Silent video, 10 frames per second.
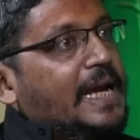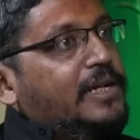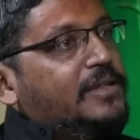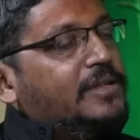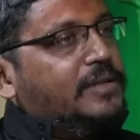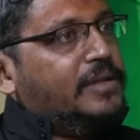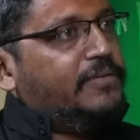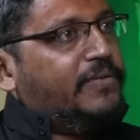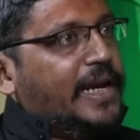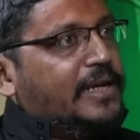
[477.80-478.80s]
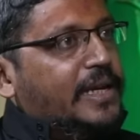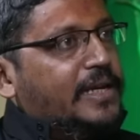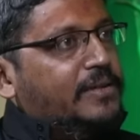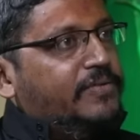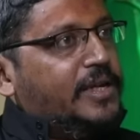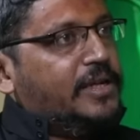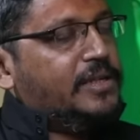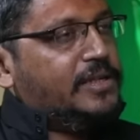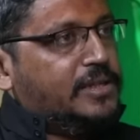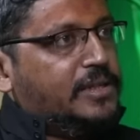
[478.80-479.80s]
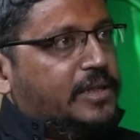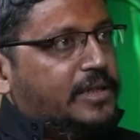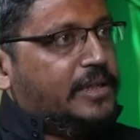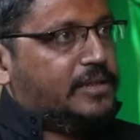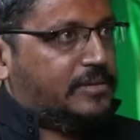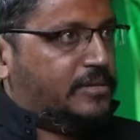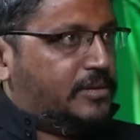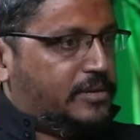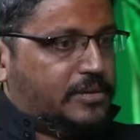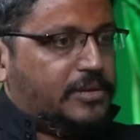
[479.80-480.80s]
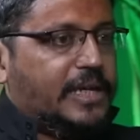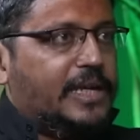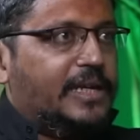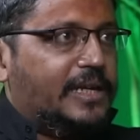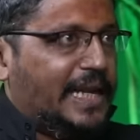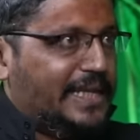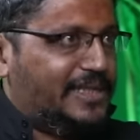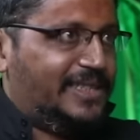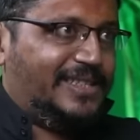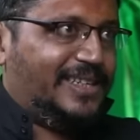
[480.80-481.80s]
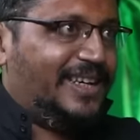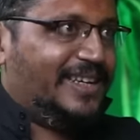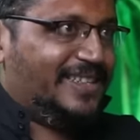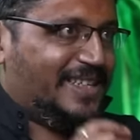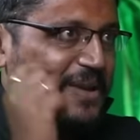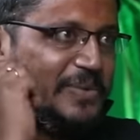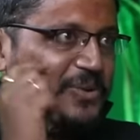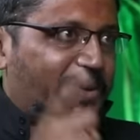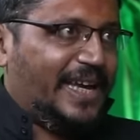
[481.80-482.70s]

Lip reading: And in fact, I very recently, that just again a tangent that came into